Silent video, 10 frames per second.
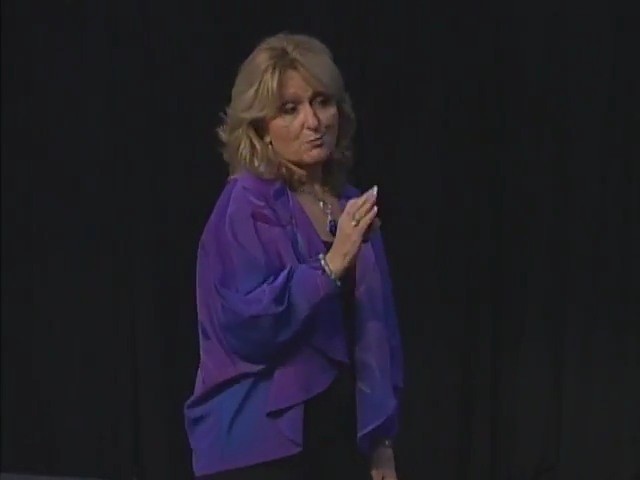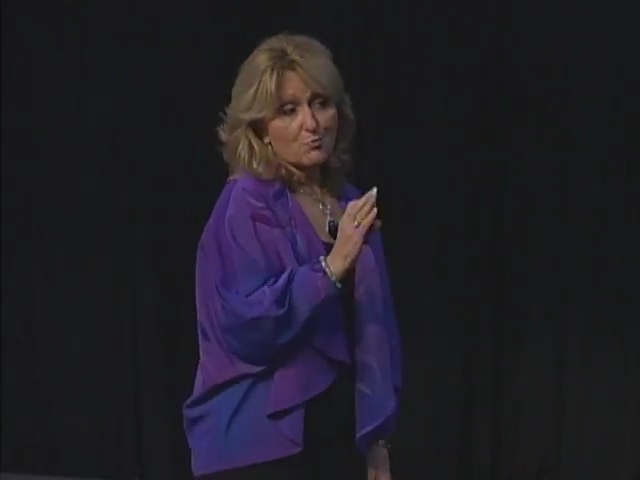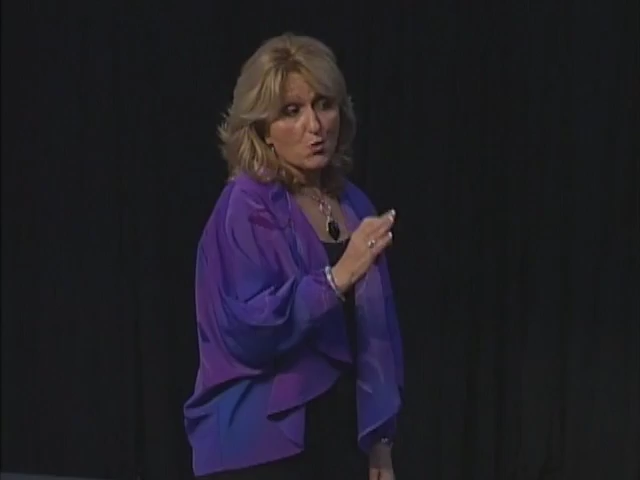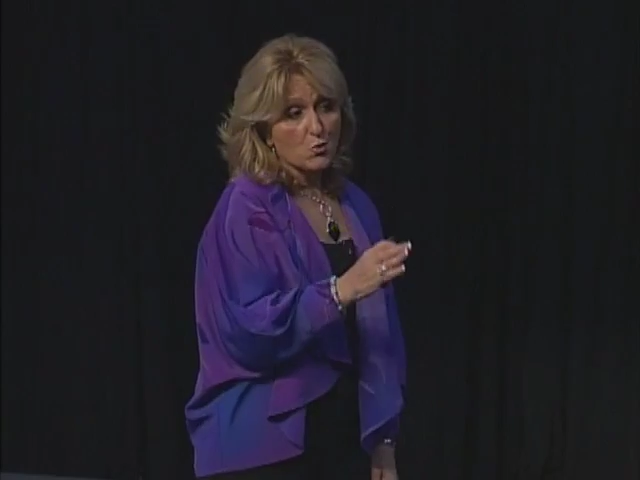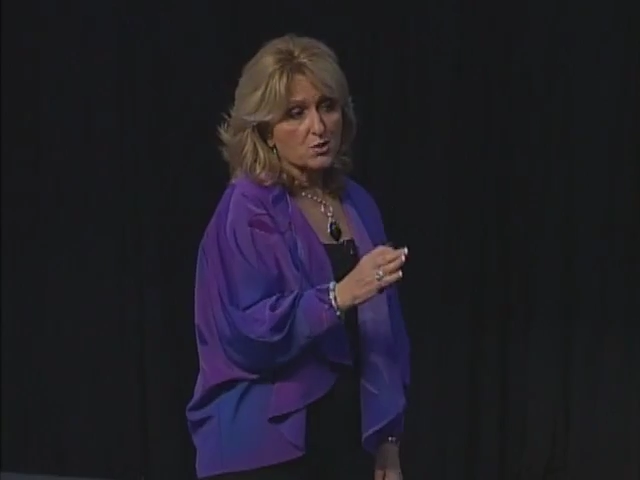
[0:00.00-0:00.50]

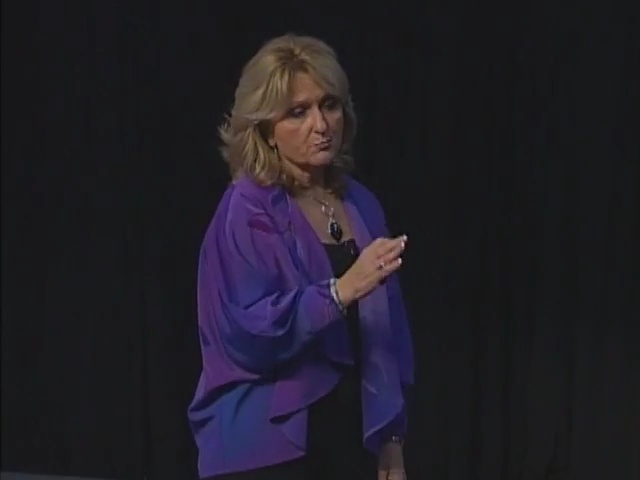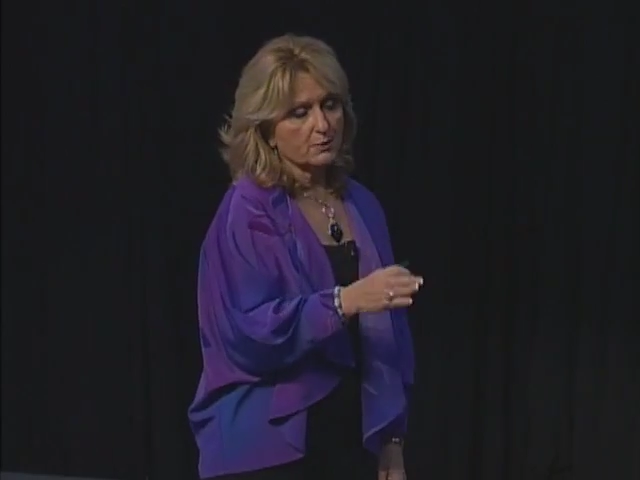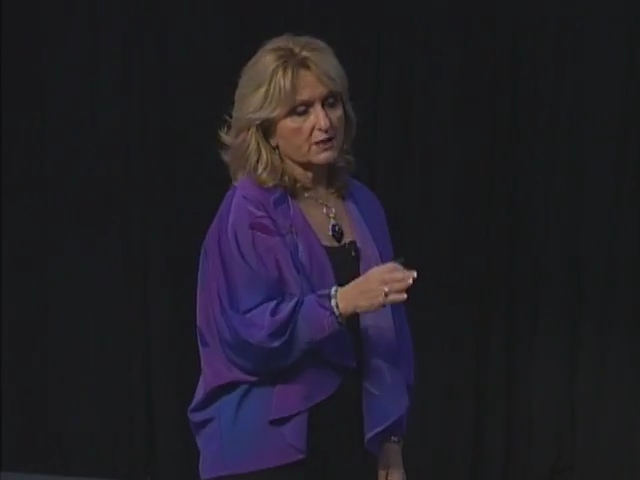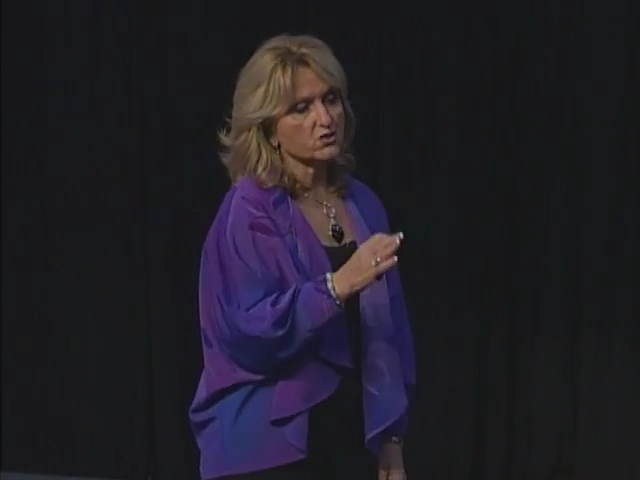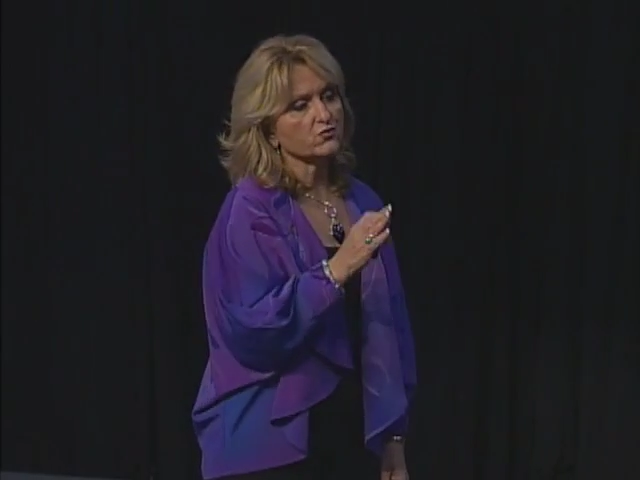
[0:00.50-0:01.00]
important
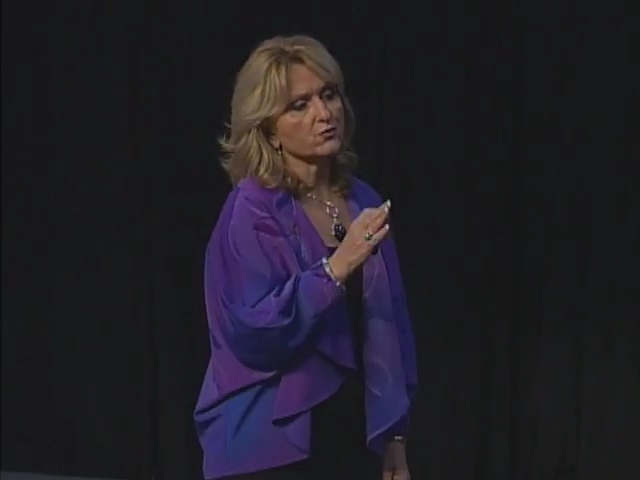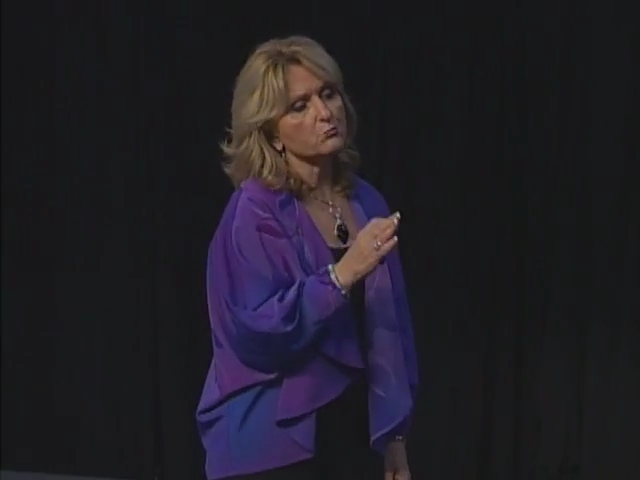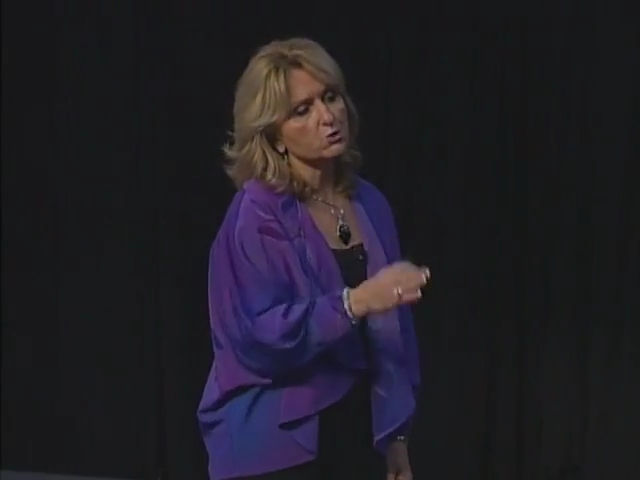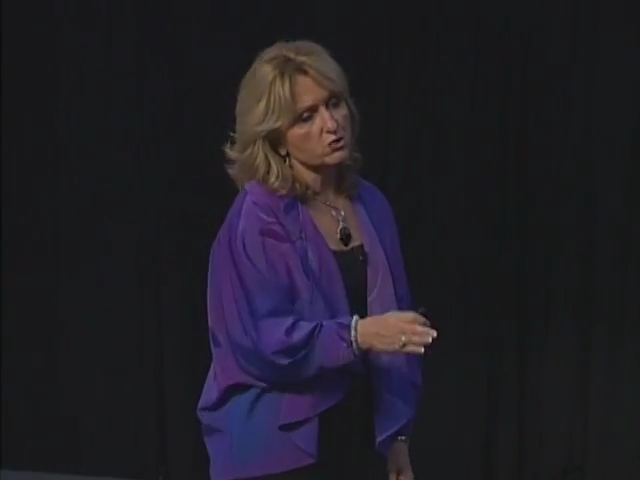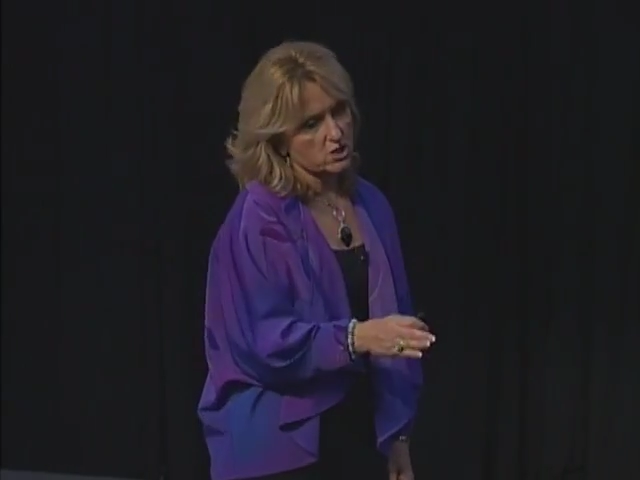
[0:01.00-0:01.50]
place for
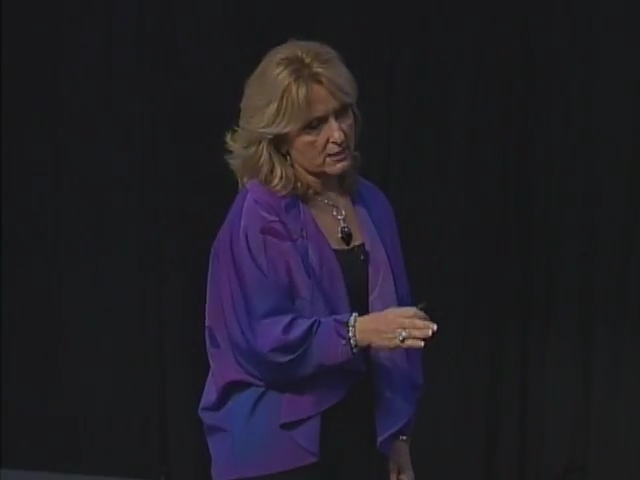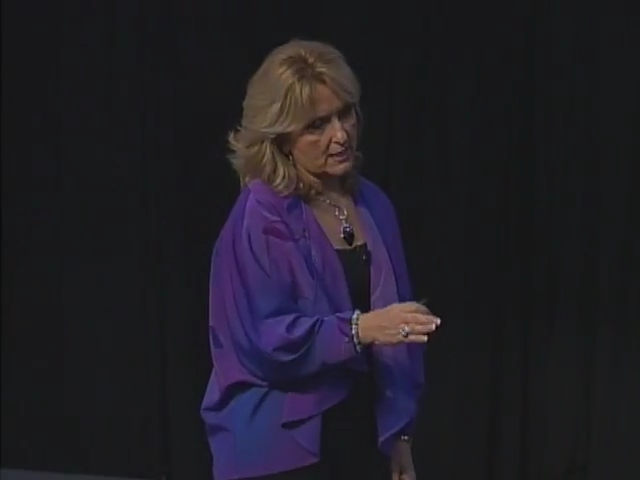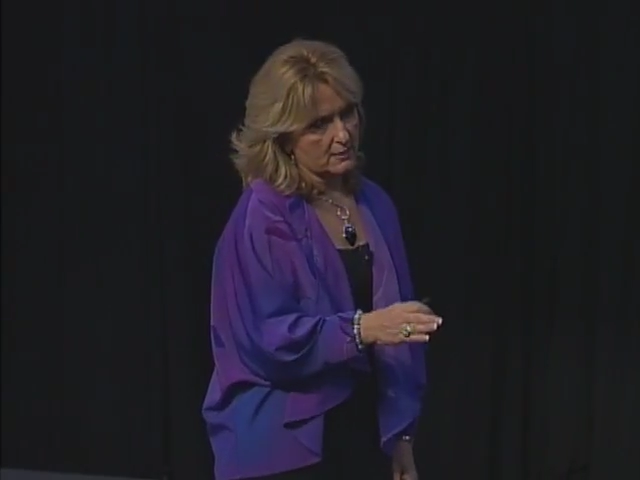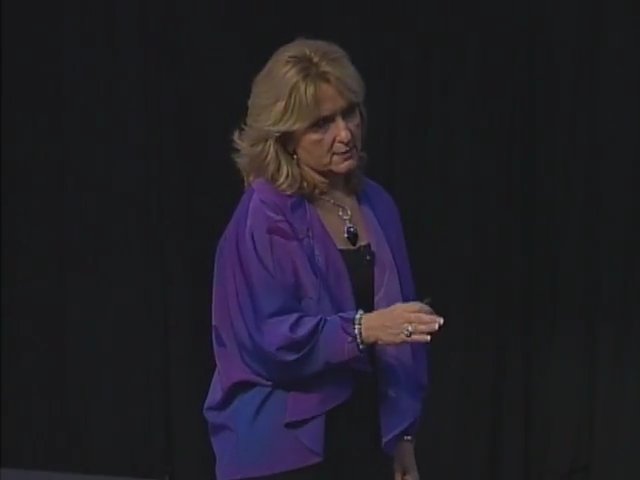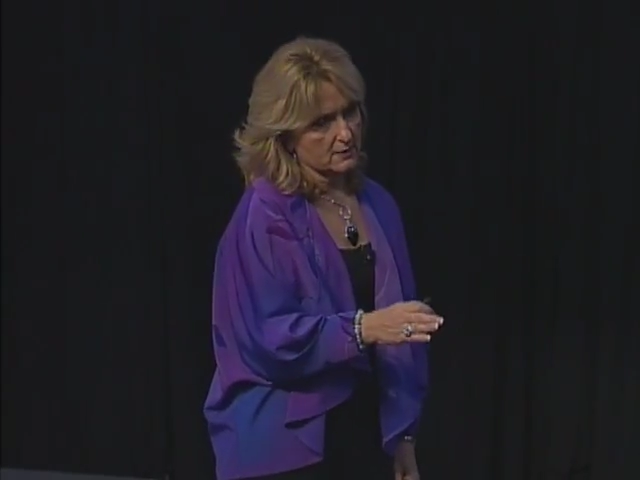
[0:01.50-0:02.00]

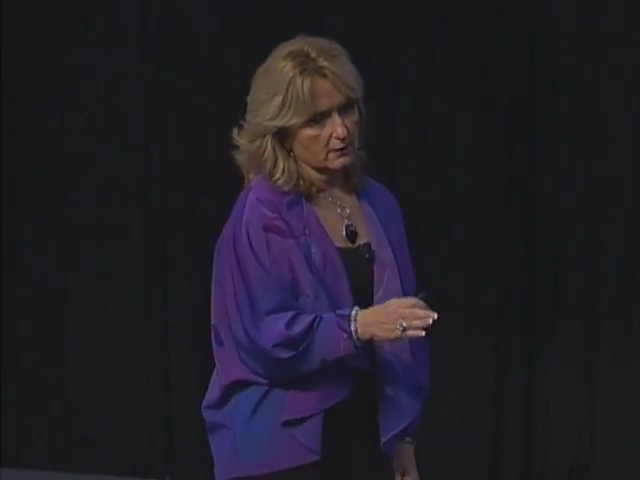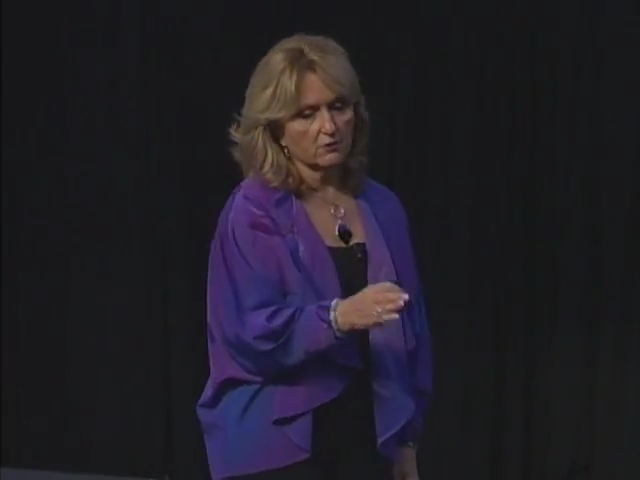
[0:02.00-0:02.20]
merchandising.